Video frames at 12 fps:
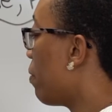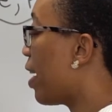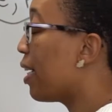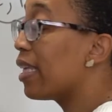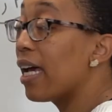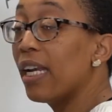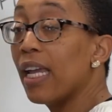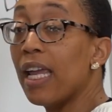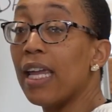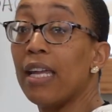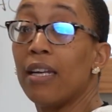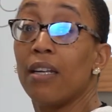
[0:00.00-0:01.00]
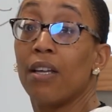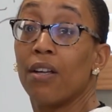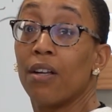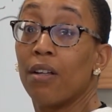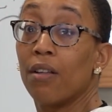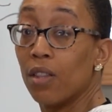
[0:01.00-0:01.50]
write that in
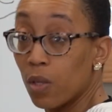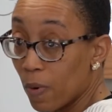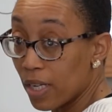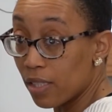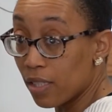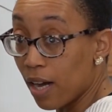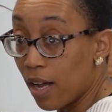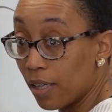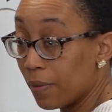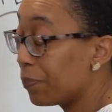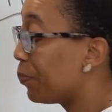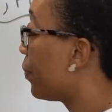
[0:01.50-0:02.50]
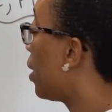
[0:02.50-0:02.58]
the ones column.